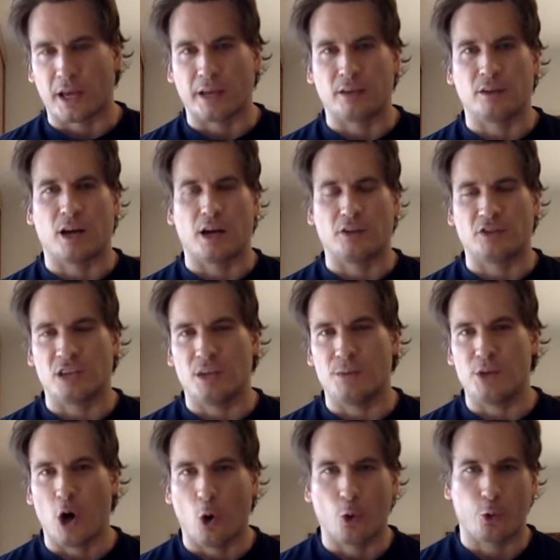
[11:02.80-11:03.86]
like uh,
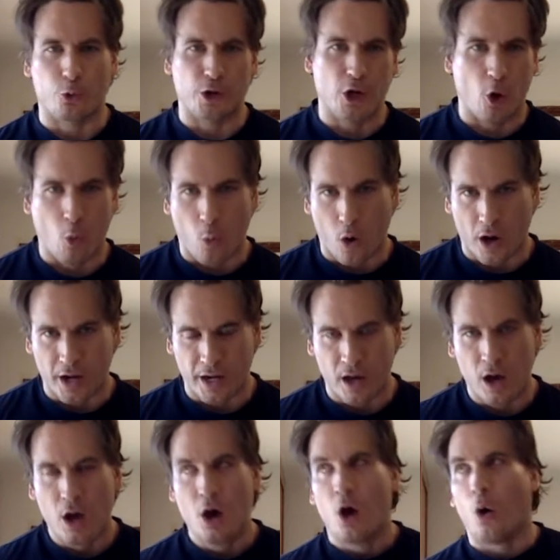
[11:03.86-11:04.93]

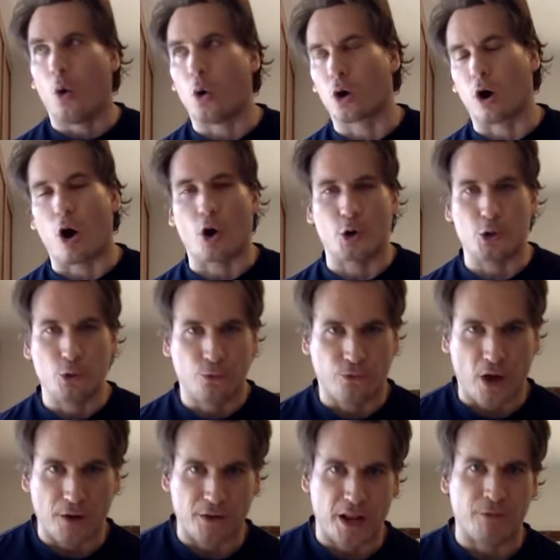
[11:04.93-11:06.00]
CB0301 or
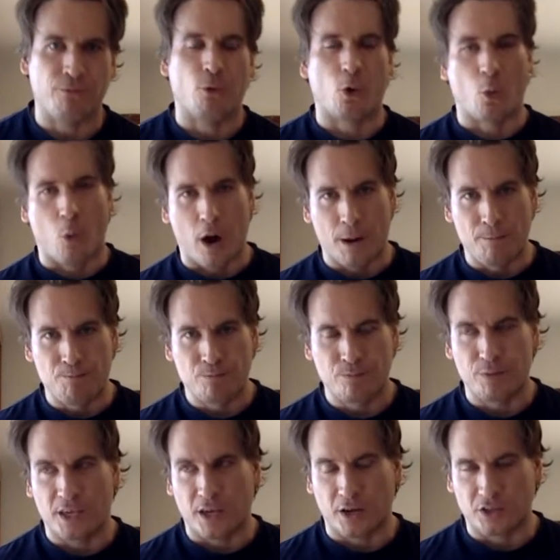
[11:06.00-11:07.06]

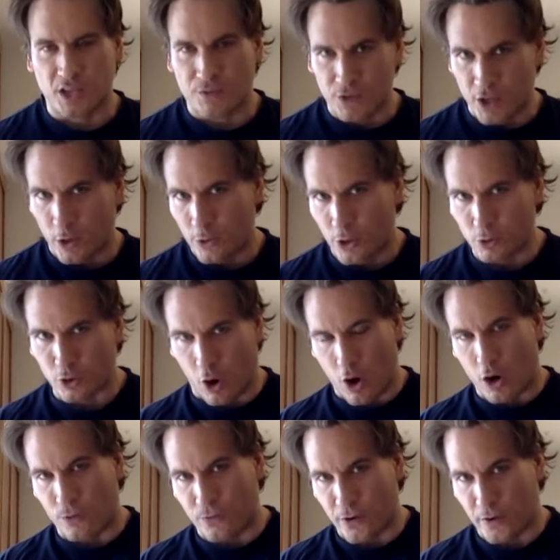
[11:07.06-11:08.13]
RU58841 because even though those
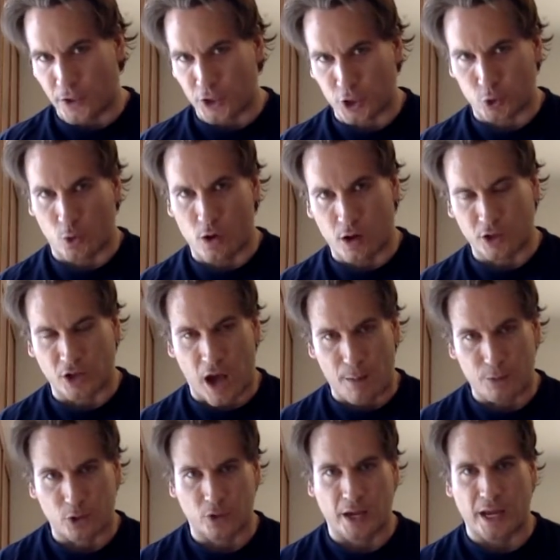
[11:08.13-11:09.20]
are very strong
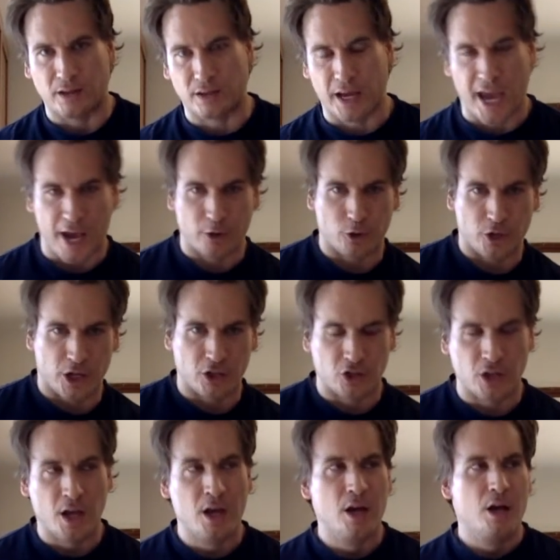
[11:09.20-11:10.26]
topical
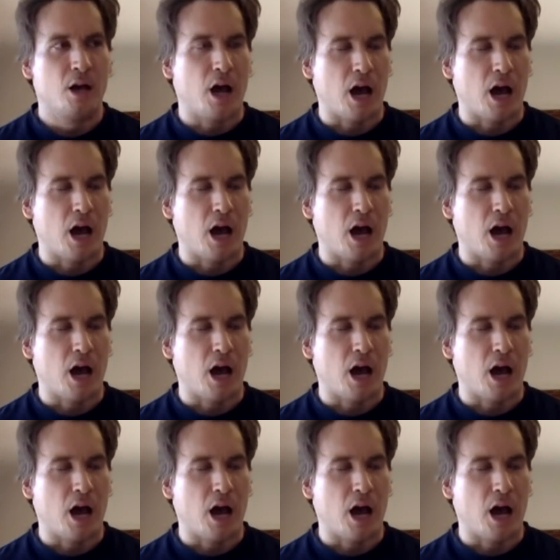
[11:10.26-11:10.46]
anti-androgens,